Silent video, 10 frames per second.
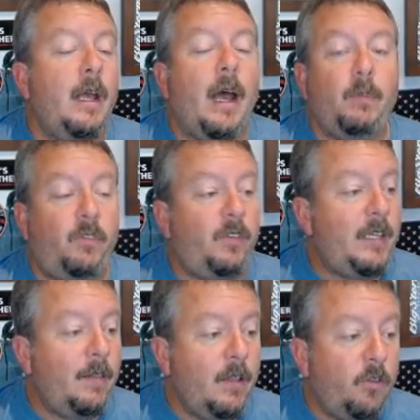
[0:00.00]
I'm
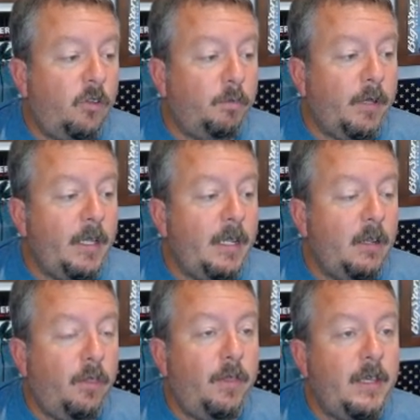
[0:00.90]
seeing this split in
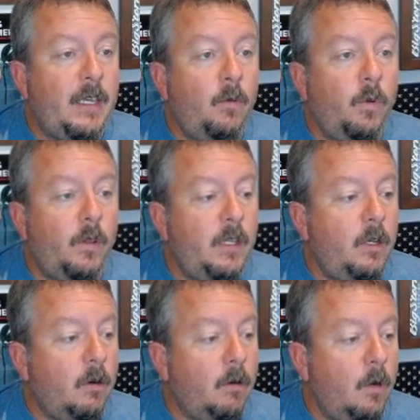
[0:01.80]
the thinking with the
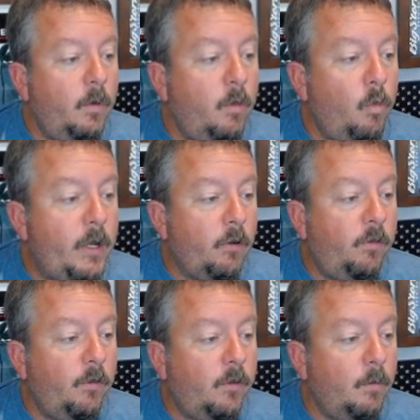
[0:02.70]
Euro, with weaker
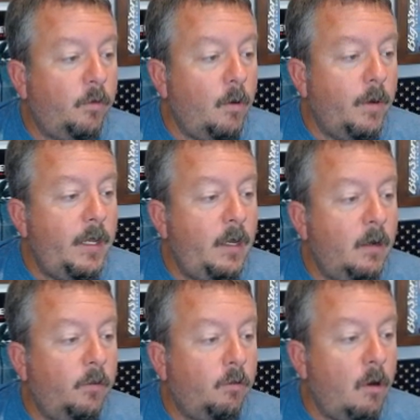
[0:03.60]
systems going
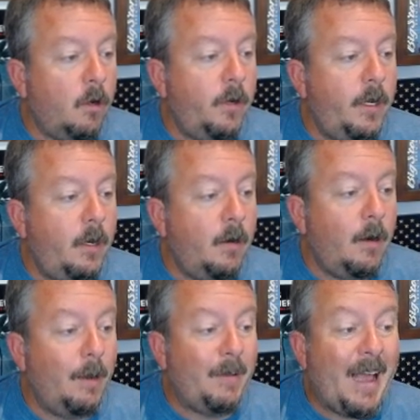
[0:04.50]
here, stronger
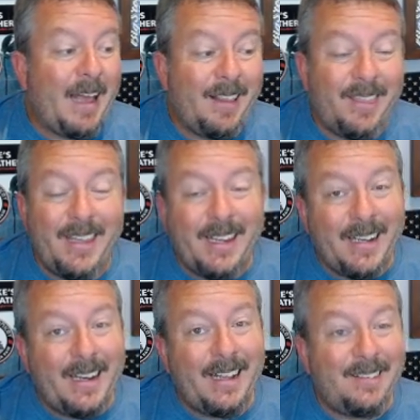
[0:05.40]
here. I'm kind of
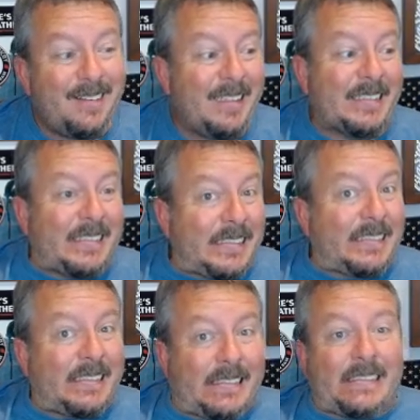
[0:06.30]
thinking that's
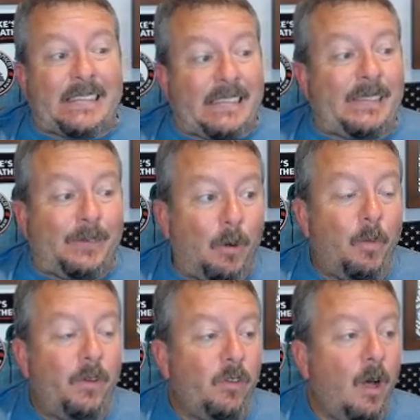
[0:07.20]

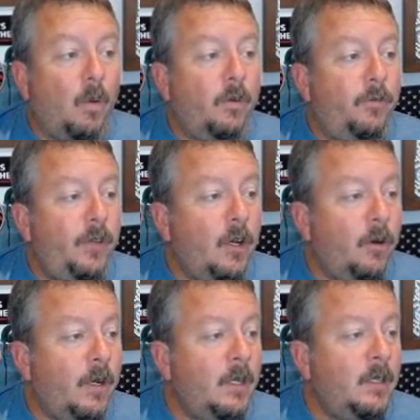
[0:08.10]
what we saw with
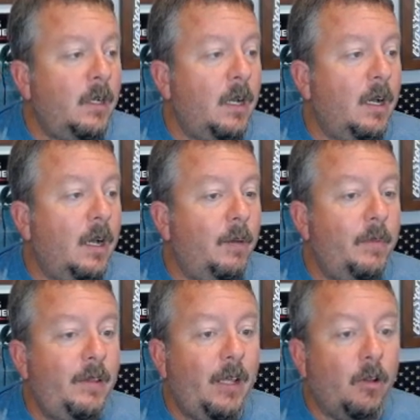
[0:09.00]
Fiona.
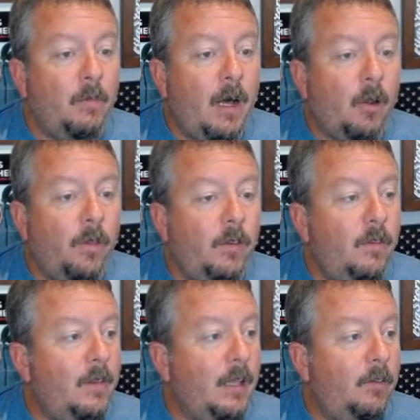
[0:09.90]
The other model
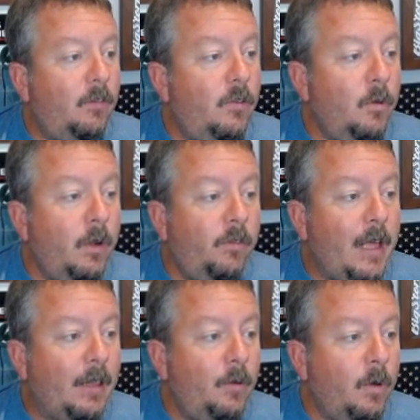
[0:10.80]
that's doing
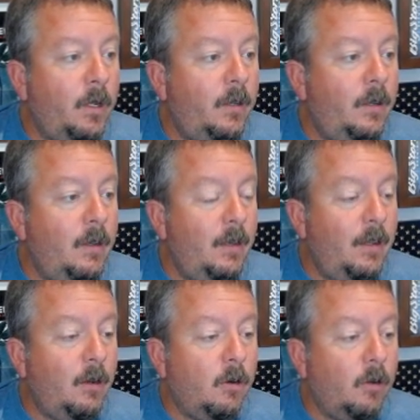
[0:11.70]
exactly what it
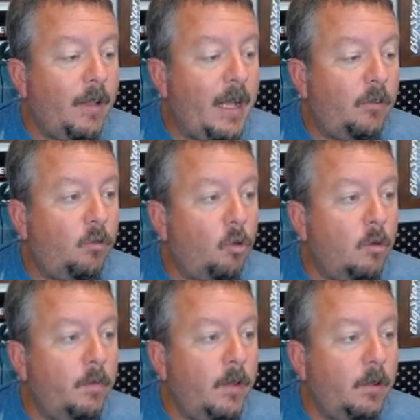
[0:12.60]
did on our last
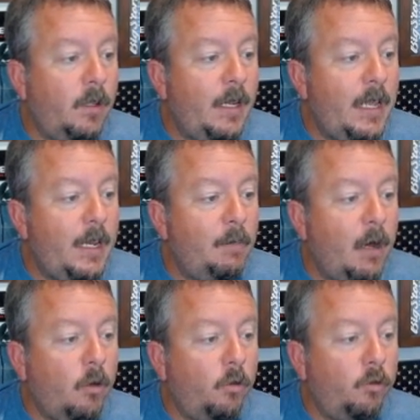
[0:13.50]
storm, the Canadian
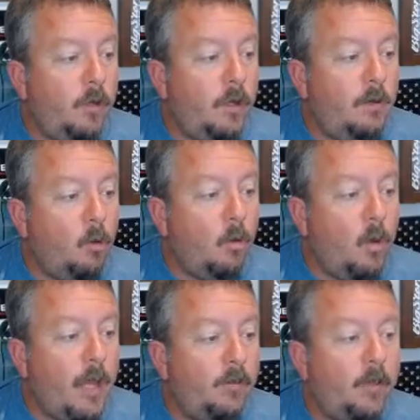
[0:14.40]
model, is trending more
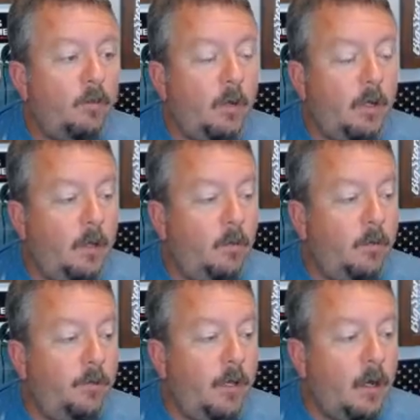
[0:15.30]
west. That's what it did
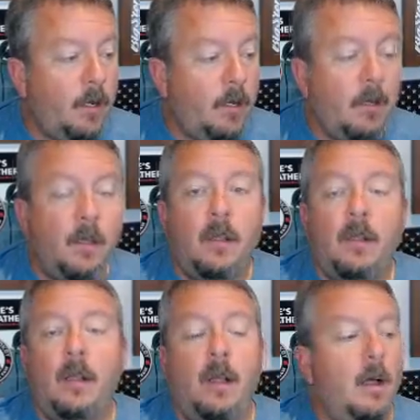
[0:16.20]
with Fiona.
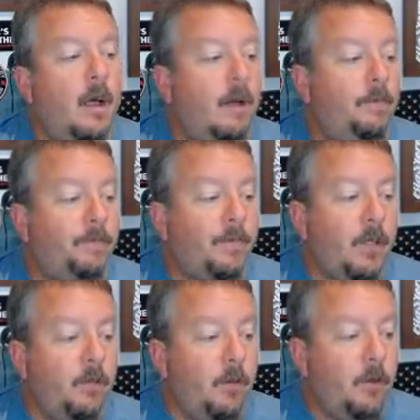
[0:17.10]

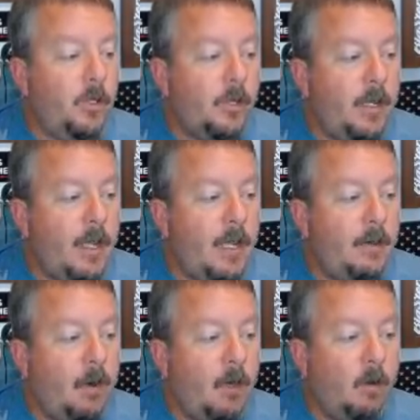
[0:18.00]
So there's your
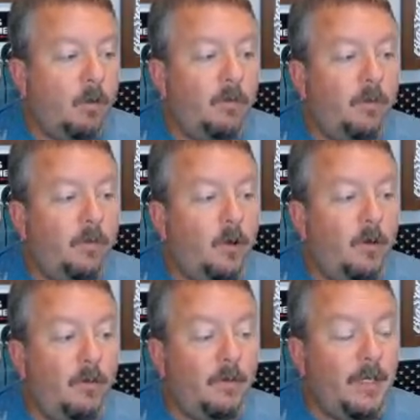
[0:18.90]
Canadian model.
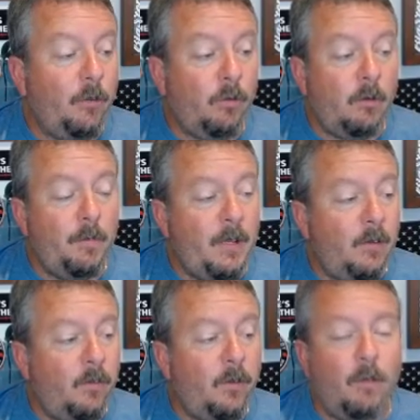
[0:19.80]
So history
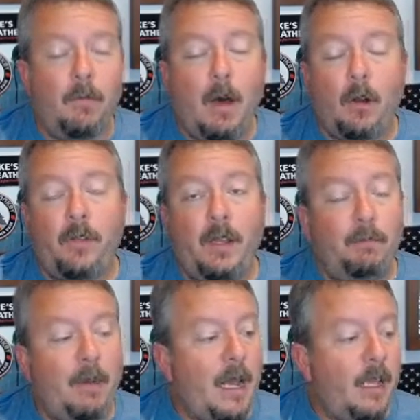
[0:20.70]
repeats itself. Models
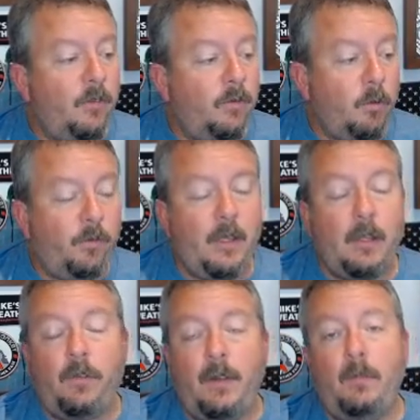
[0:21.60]
get biased. We're
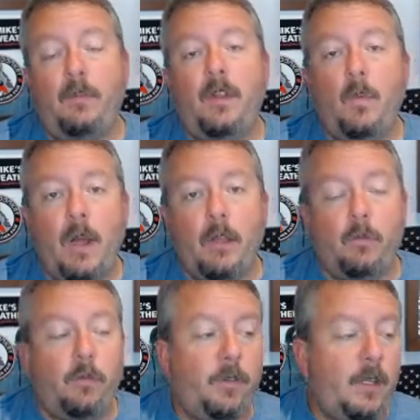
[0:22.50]
seeing CMC
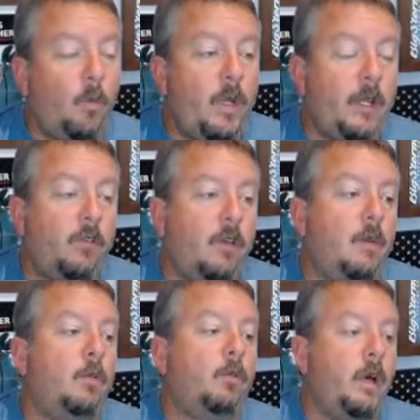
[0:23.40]
West. We're seeing weak
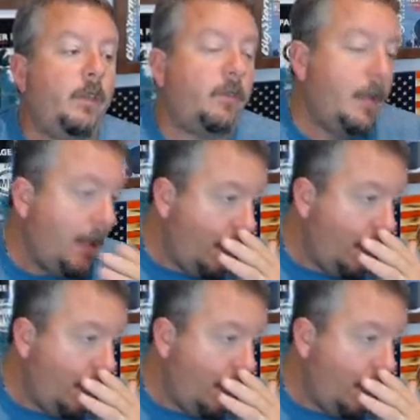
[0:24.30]
ensembles West.